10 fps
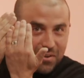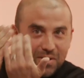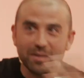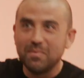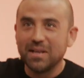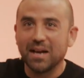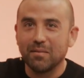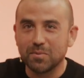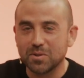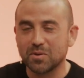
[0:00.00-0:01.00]
and looks at me like
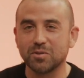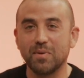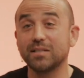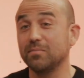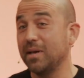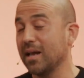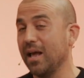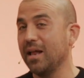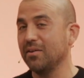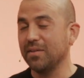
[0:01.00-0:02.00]
I'm supposed to close my eyes. I'm like,
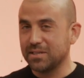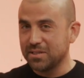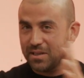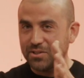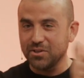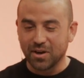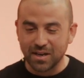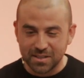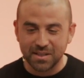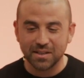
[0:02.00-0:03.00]
no, that's your
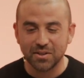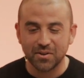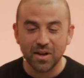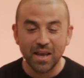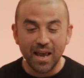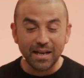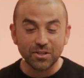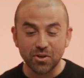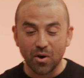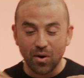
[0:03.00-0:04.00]
guys' thing to do. And
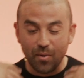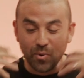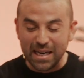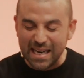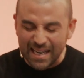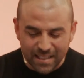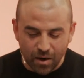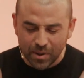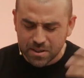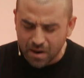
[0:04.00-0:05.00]
we eat
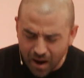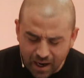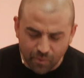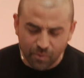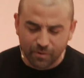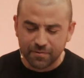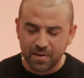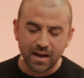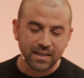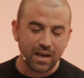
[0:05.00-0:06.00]
and we talk and we
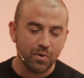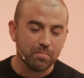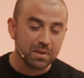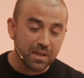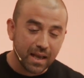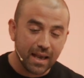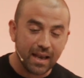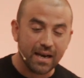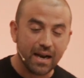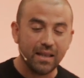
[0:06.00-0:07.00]
reflect and we play,
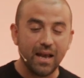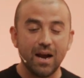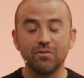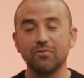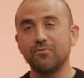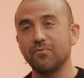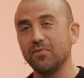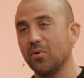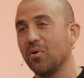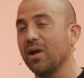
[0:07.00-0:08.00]
and I lay on the
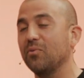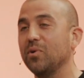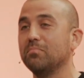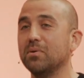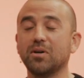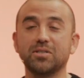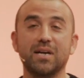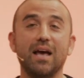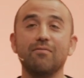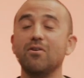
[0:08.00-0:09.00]
floor and read books, and I
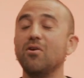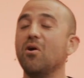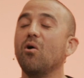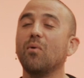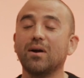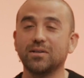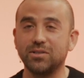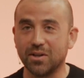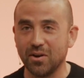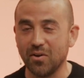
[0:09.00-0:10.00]
have nowhere to
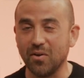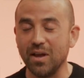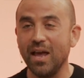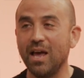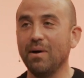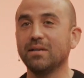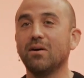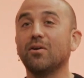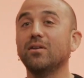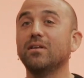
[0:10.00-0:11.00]
go. My
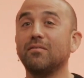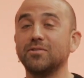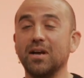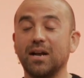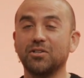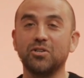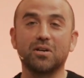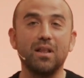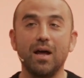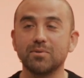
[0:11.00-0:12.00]
daughter loves it. She
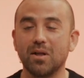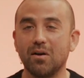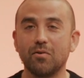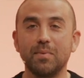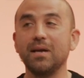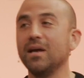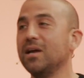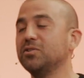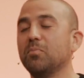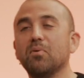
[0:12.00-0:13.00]
climbs all over me.
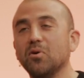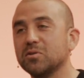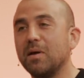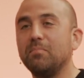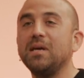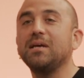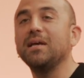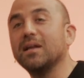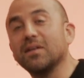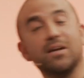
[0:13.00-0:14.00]
She pulls my pinky and